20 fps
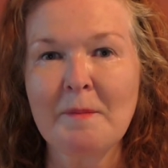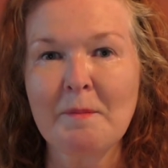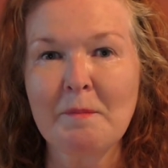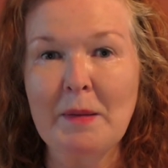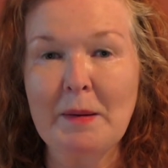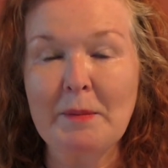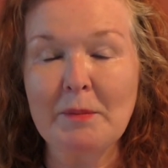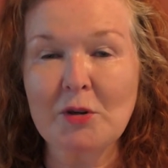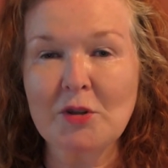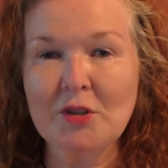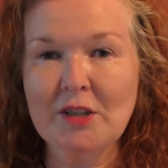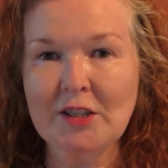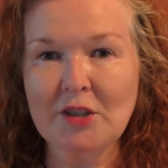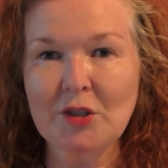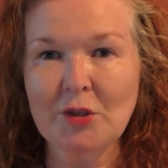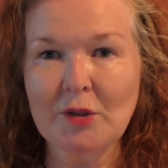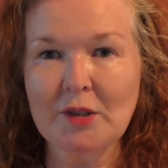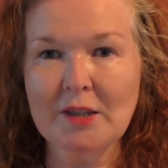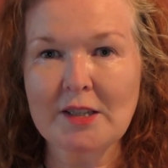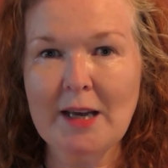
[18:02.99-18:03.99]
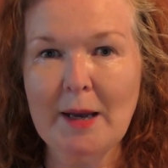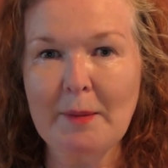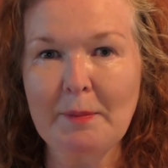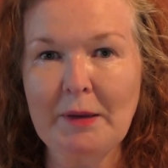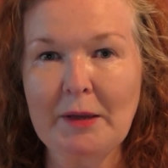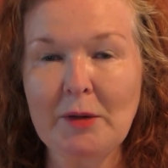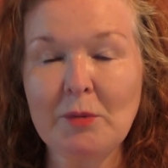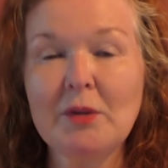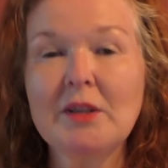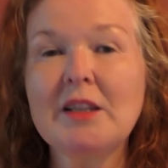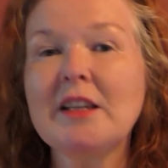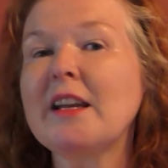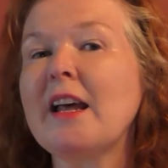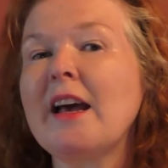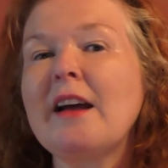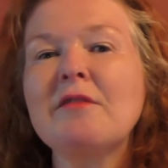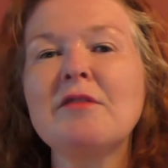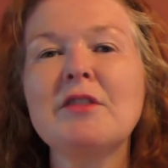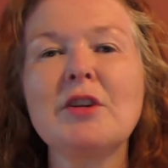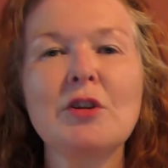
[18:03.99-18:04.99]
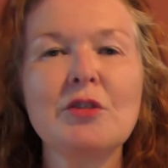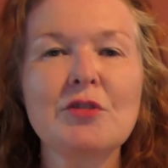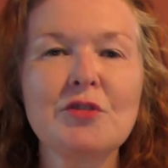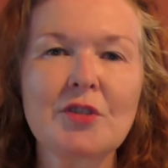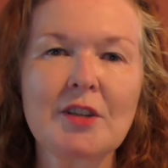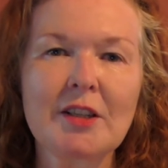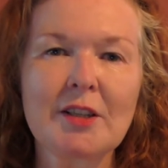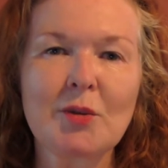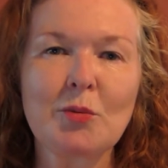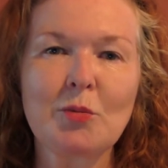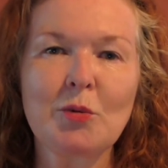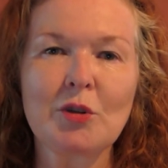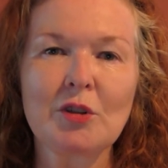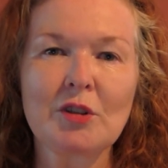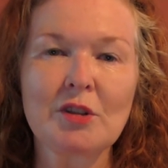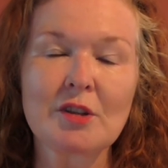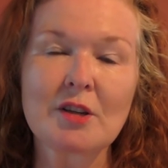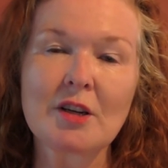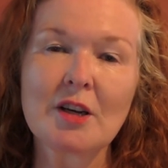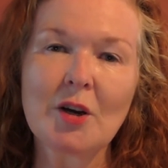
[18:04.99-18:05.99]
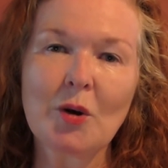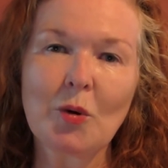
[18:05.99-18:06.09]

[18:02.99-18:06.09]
members that you can tap in with, and every country in the world